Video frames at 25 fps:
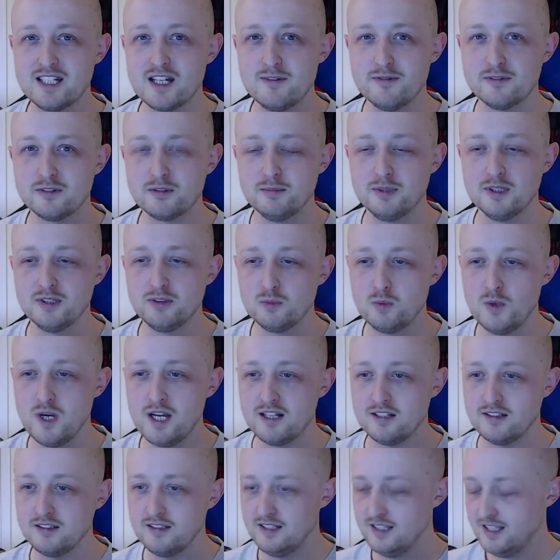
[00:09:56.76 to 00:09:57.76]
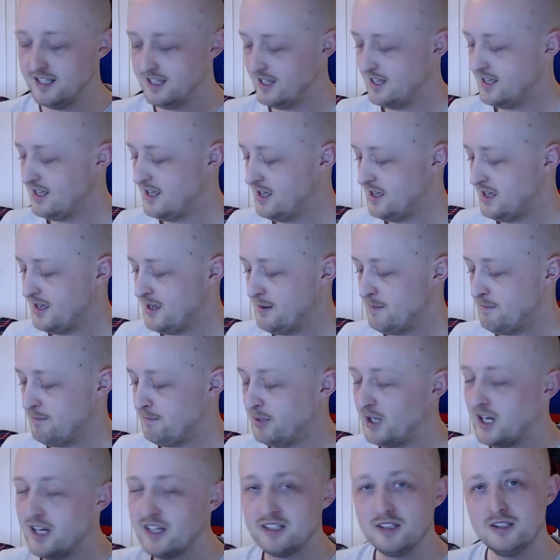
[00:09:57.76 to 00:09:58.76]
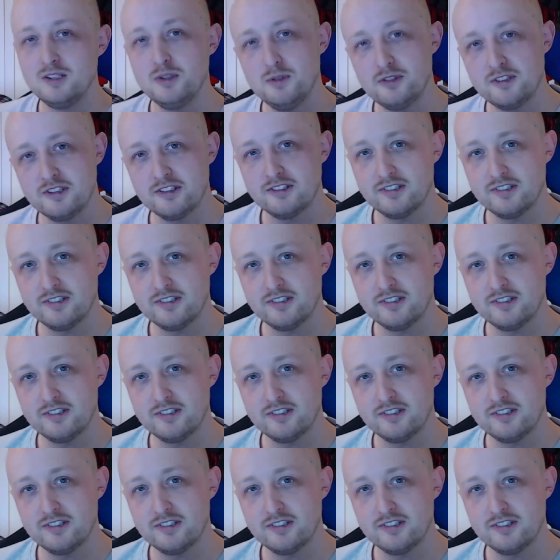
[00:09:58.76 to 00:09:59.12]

comfortable as well. But I use